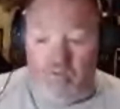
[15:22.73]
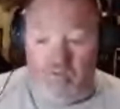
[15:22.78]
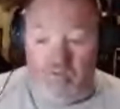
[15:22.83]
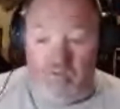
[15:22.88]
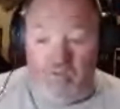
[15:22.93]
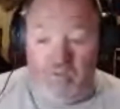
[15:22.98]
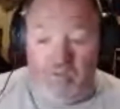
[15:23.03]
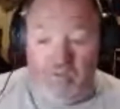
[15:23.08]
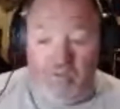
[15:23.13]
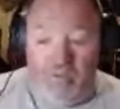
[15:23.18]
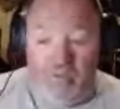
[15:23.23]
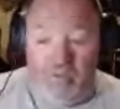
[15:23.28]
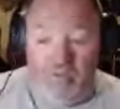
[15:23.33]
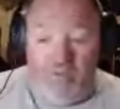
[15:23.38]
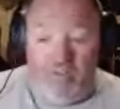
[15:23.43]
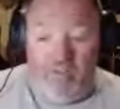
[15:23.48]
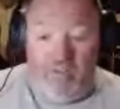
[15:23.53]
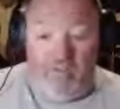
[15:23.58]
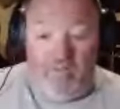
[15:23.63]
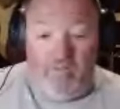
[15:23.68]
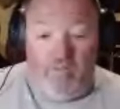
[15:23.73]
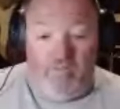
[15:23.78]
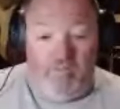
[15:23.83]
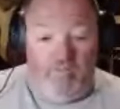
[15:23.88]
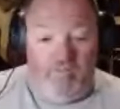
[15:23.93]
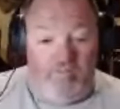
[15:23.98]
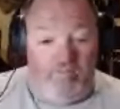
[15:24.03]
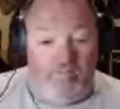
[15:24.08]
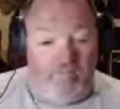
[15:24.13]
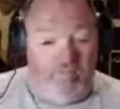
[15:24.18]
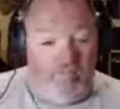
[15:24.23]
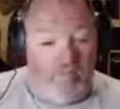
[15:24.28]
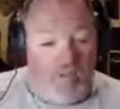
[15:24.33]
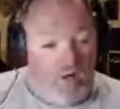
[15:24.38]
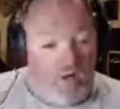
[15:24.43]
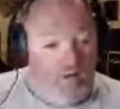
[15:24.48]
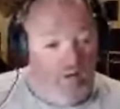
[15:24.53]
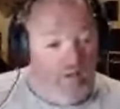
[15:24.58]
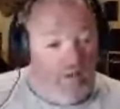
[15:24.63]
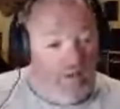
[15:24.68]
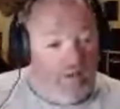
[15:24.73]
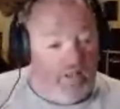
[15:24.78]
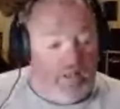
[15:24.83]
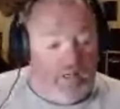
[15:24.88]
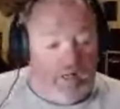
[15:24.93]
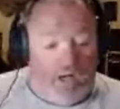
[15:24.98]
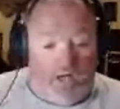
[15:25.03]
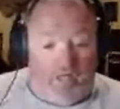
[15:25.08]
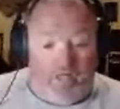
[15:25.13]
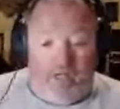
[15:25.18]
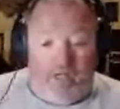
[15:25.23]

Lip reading: knowing that I'd caught him on a rattle trap.